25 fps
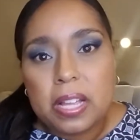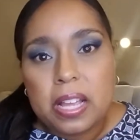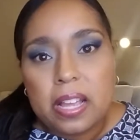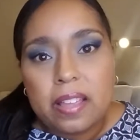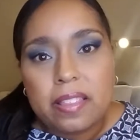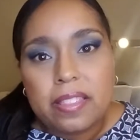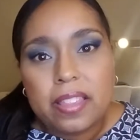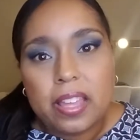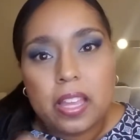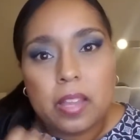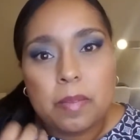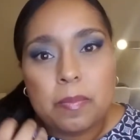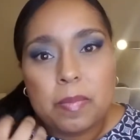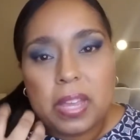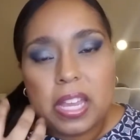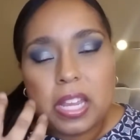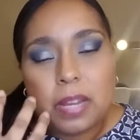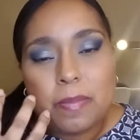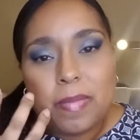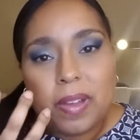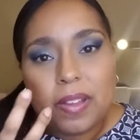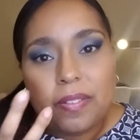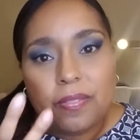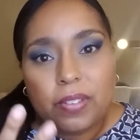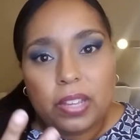They make
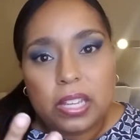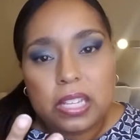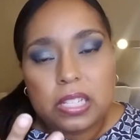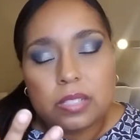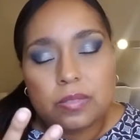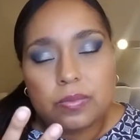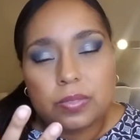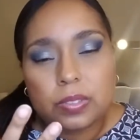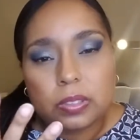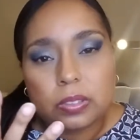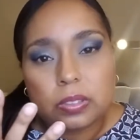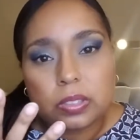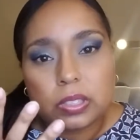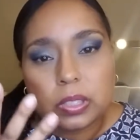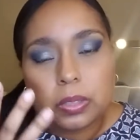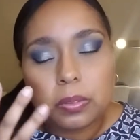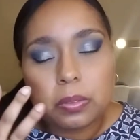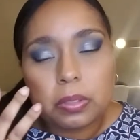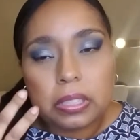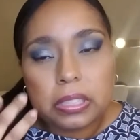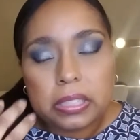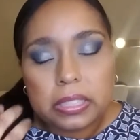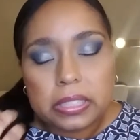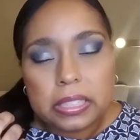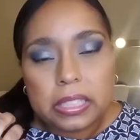my face feel so
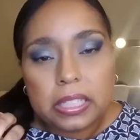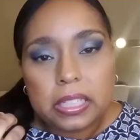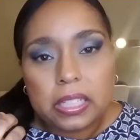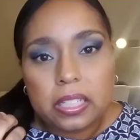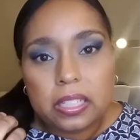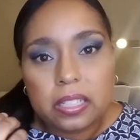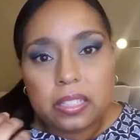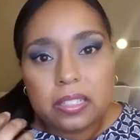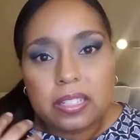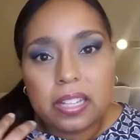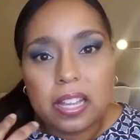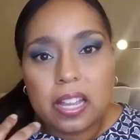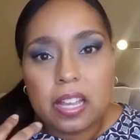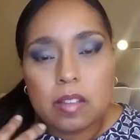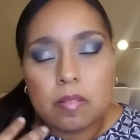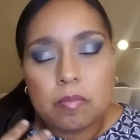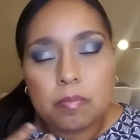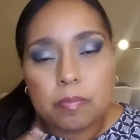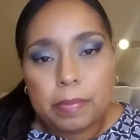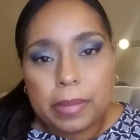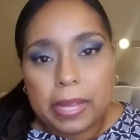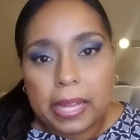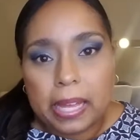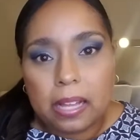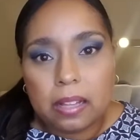clean and
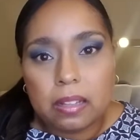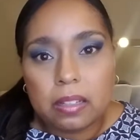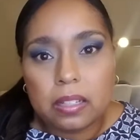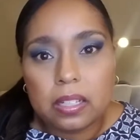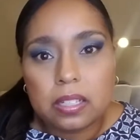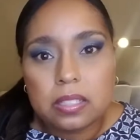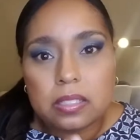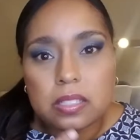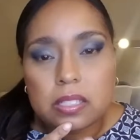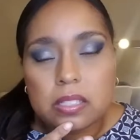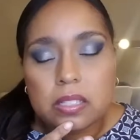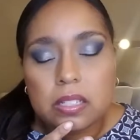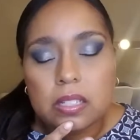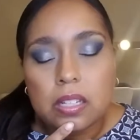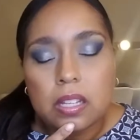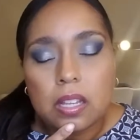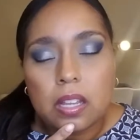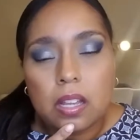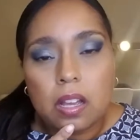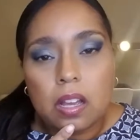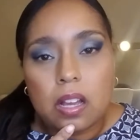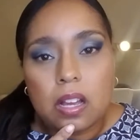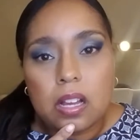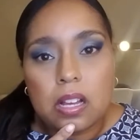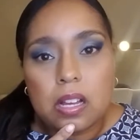balanced,
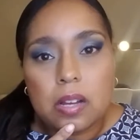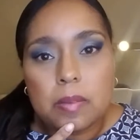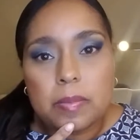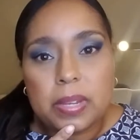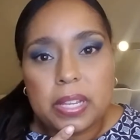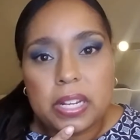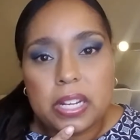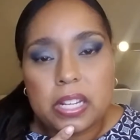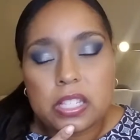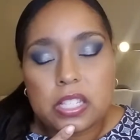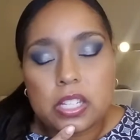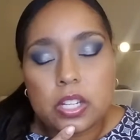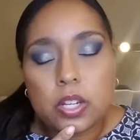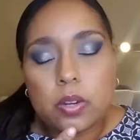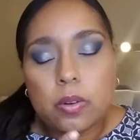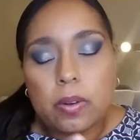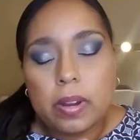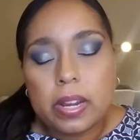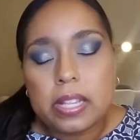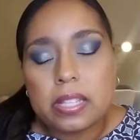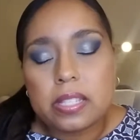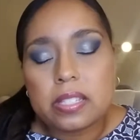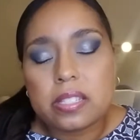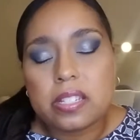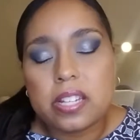and it's a
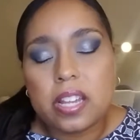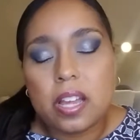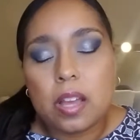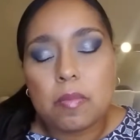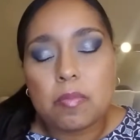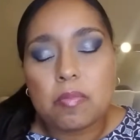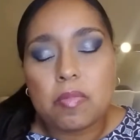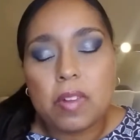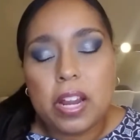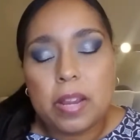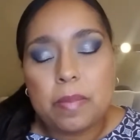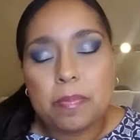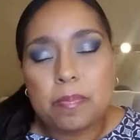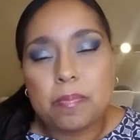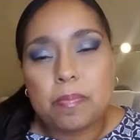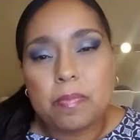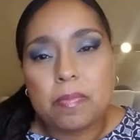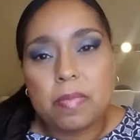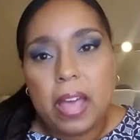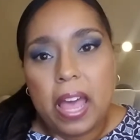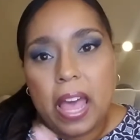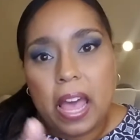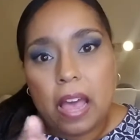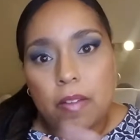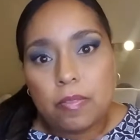great step right
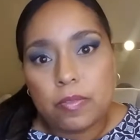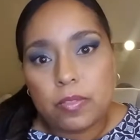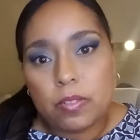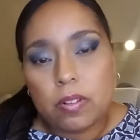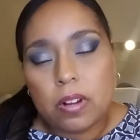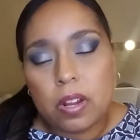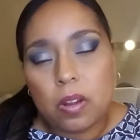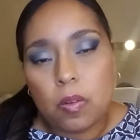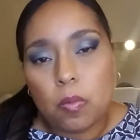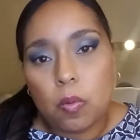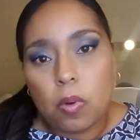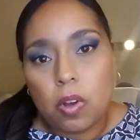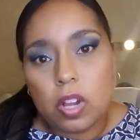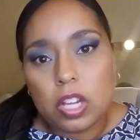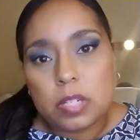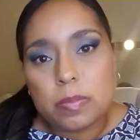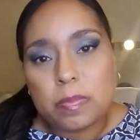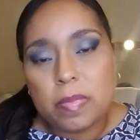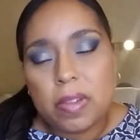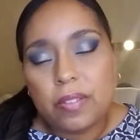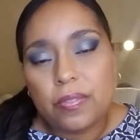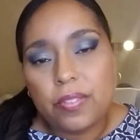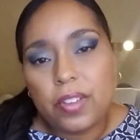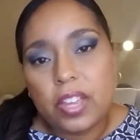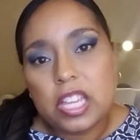after I wash
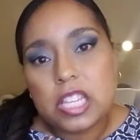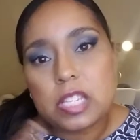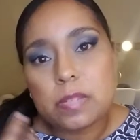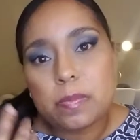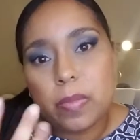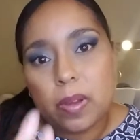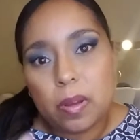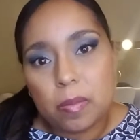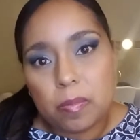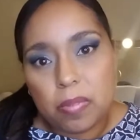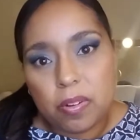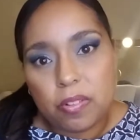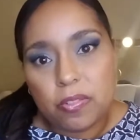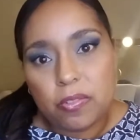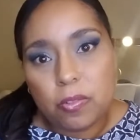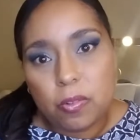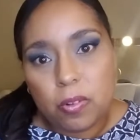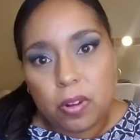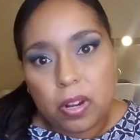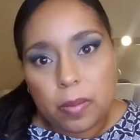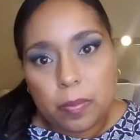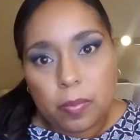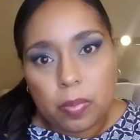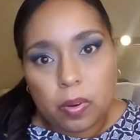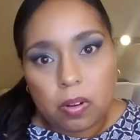my face, but before
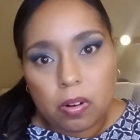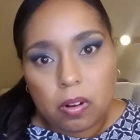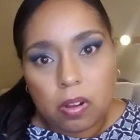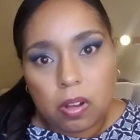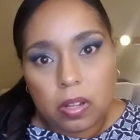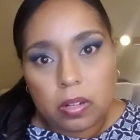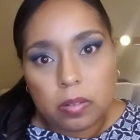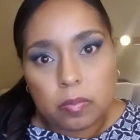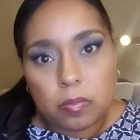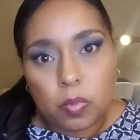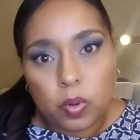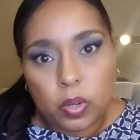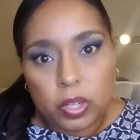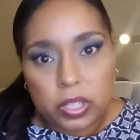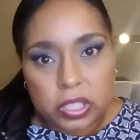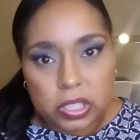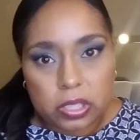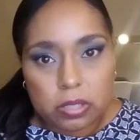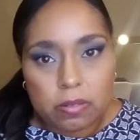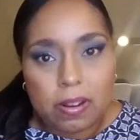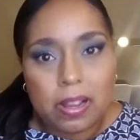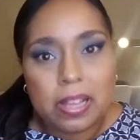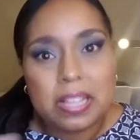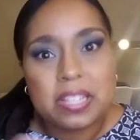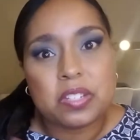I put on
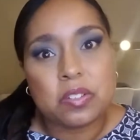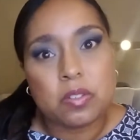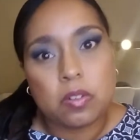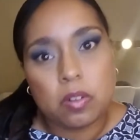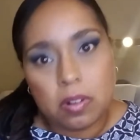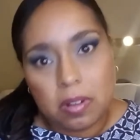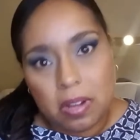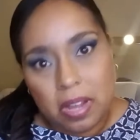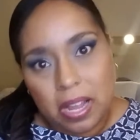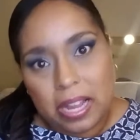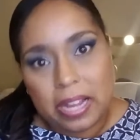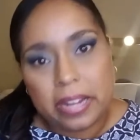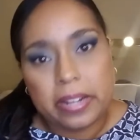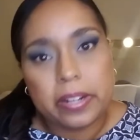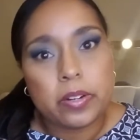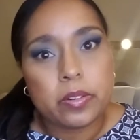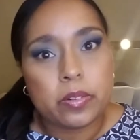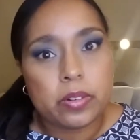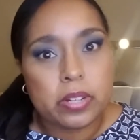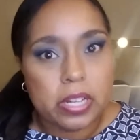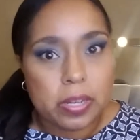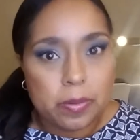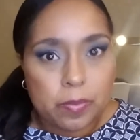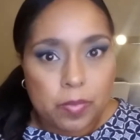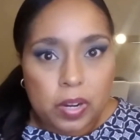moisturizer or eye
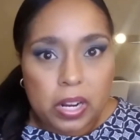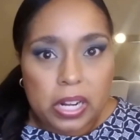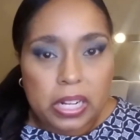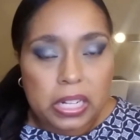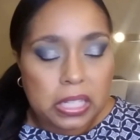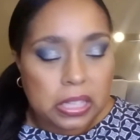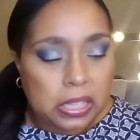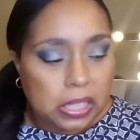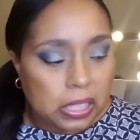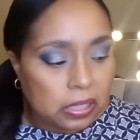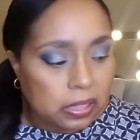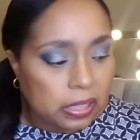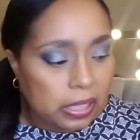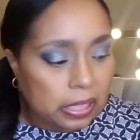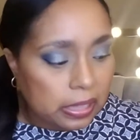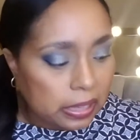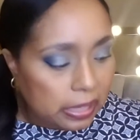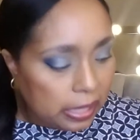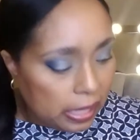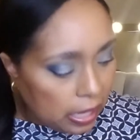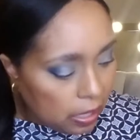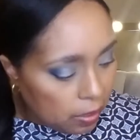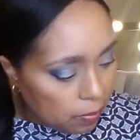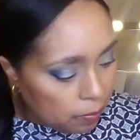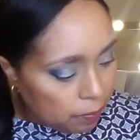cream or anything like
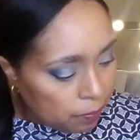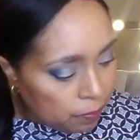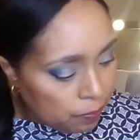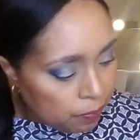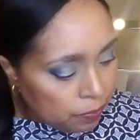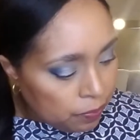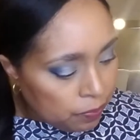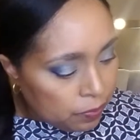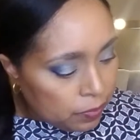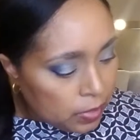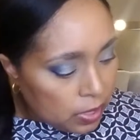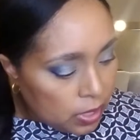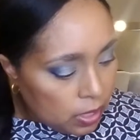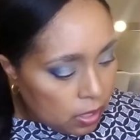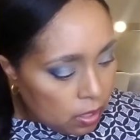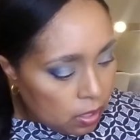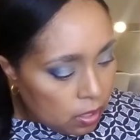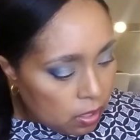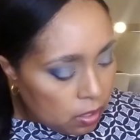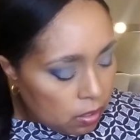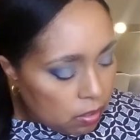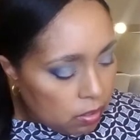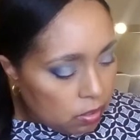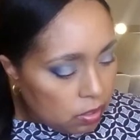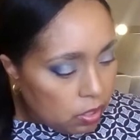that.
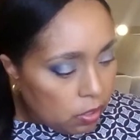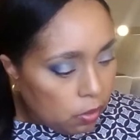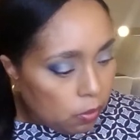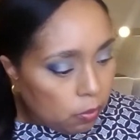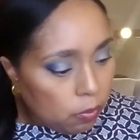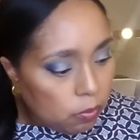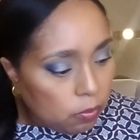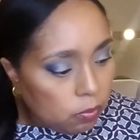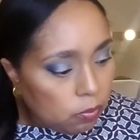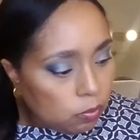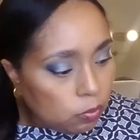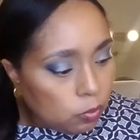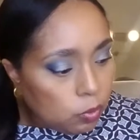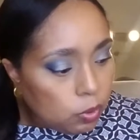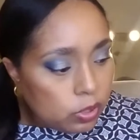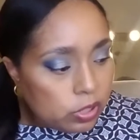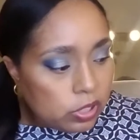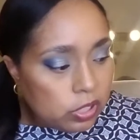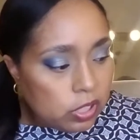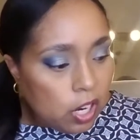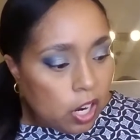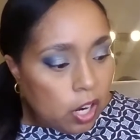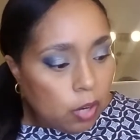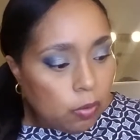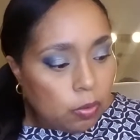So we'll
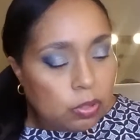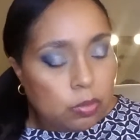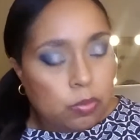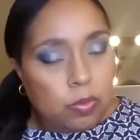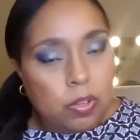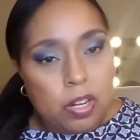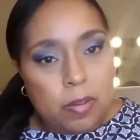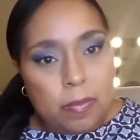start with one of